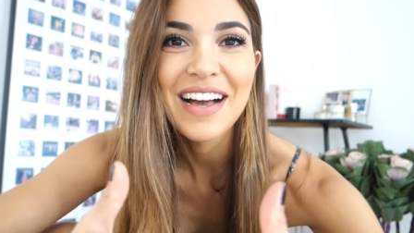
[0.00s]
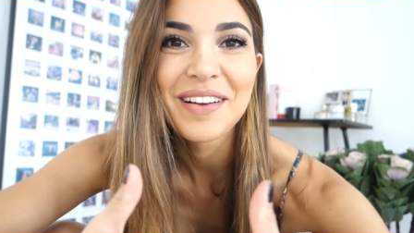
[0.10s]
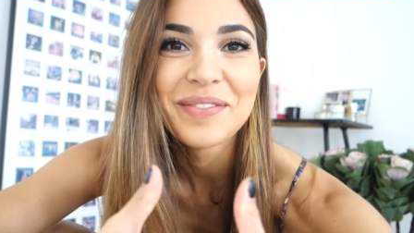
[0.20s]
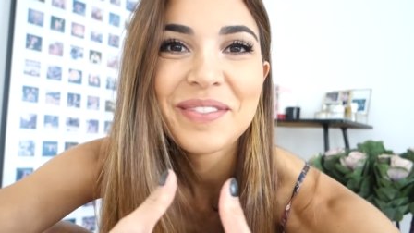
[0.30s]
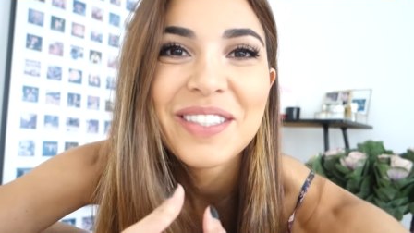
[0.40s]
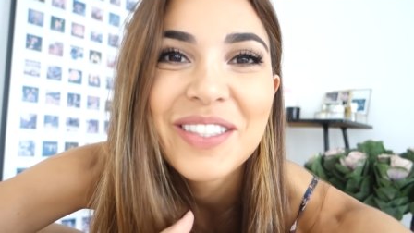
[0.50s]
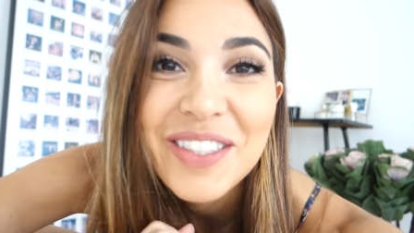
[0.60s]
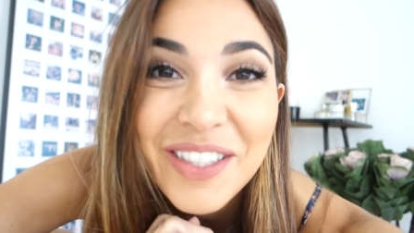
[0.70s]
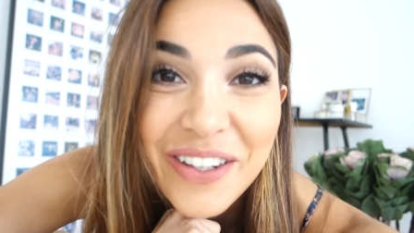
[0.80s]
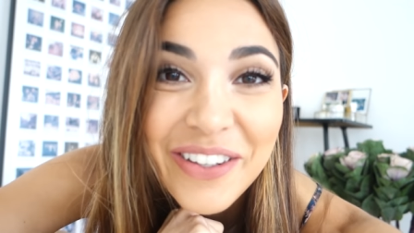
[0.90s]
I'm
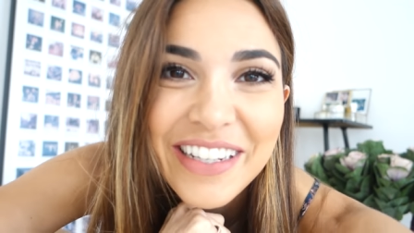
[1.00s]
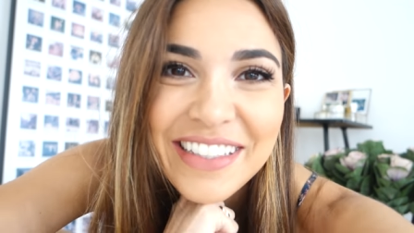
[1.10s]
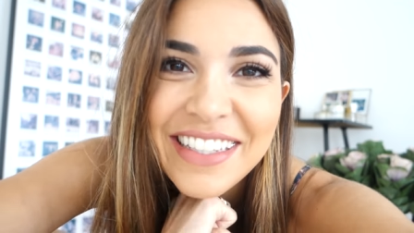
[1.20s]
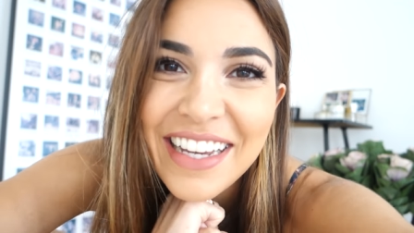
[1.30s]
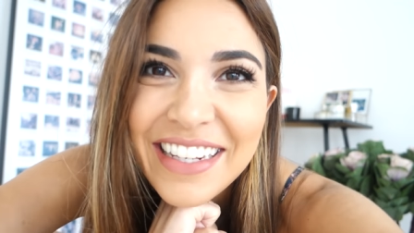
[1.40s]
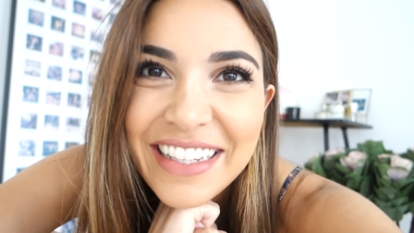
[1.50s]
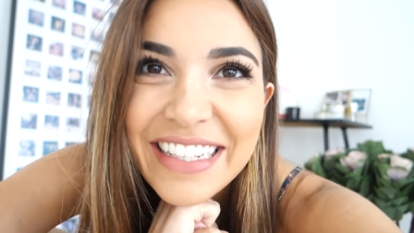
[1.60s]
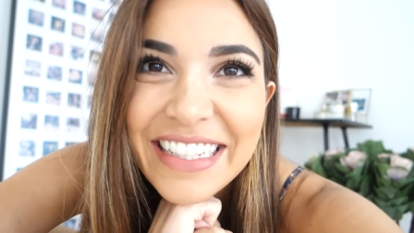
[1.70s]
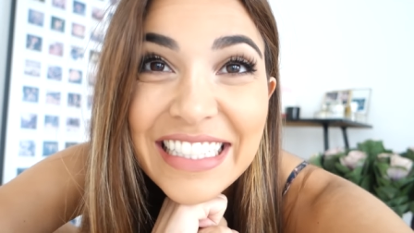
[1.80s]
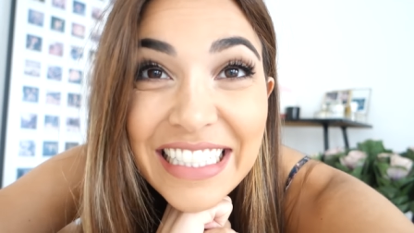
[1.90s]
so excited.